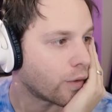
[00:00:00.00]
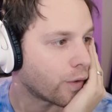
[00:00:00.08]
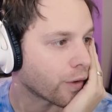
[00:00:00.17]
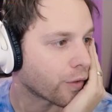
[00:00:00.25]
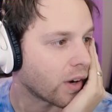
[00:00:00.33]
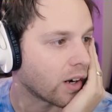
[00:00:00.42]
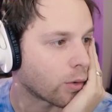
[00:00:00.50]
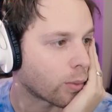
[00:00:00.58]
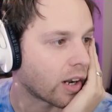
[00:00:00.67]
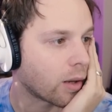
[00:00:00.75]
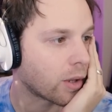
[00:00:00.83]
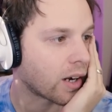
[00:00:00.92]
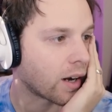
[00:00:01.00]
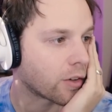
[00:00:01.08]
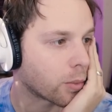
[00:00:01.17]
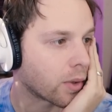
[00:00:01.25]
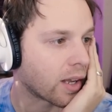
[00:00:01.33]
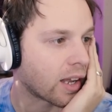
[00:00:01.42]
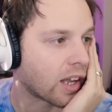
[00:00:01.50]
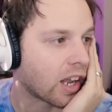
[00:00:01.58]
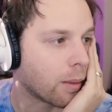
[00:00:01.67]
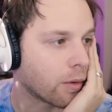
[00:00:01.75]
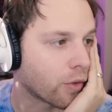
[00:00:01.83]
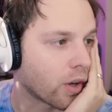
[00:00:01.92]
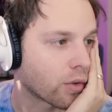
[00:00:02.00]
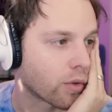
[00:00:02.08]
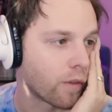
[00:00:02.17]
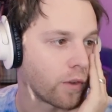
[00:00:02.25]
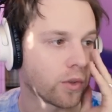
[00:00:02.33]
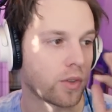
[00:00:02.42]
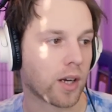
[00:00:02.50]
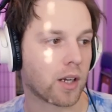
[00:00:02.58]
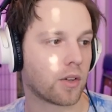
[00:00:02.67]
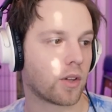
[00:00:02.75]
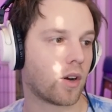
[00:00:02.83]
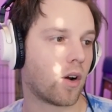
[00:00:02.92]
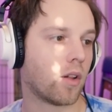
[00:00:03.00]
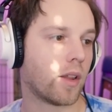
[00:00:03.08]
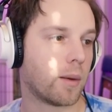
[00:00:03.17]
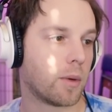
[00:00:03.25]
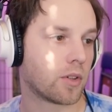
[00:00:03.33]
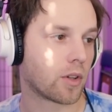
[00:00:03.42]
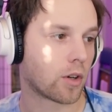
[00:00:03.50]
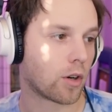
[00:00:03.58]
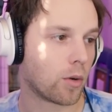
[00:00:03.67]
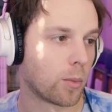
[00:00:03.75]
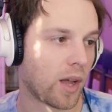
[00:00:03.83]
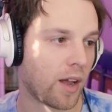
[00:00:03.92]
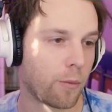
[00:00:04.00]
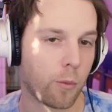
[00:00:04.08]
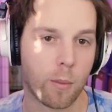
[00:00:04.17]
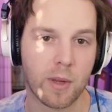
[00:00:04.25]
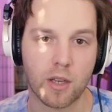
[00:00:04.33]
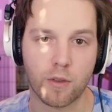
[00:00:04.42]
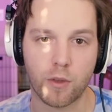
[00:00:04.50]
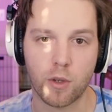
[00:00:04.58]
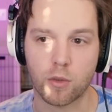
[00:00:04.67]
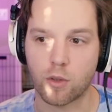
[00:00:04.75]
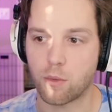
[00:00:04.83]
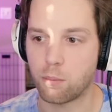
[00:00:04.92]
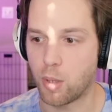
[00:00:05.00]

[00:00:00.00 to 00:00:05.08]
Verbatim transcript: You feel faded. Randomly, Isaac will gain camouflage for a few seconds and all enemies in the current room will, have, will be confused.